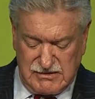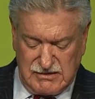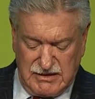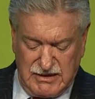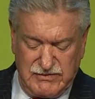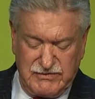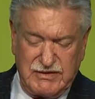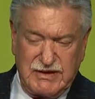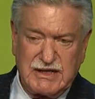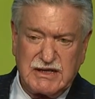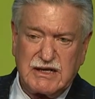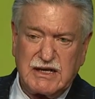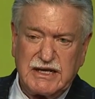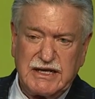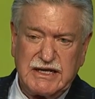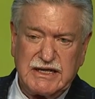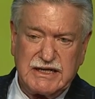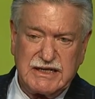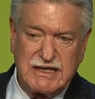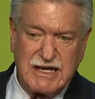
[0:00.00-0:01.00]
And then
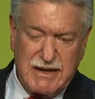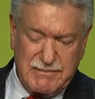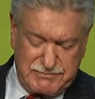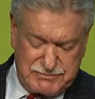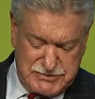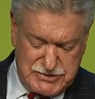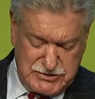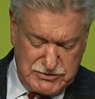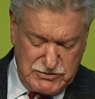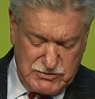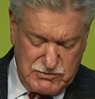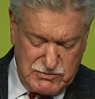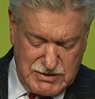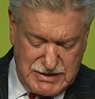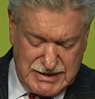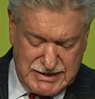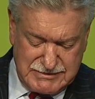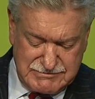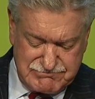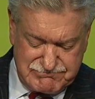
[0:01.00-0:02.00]
leading up to
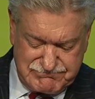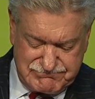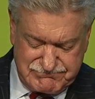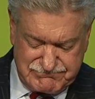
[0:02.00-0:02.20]
um,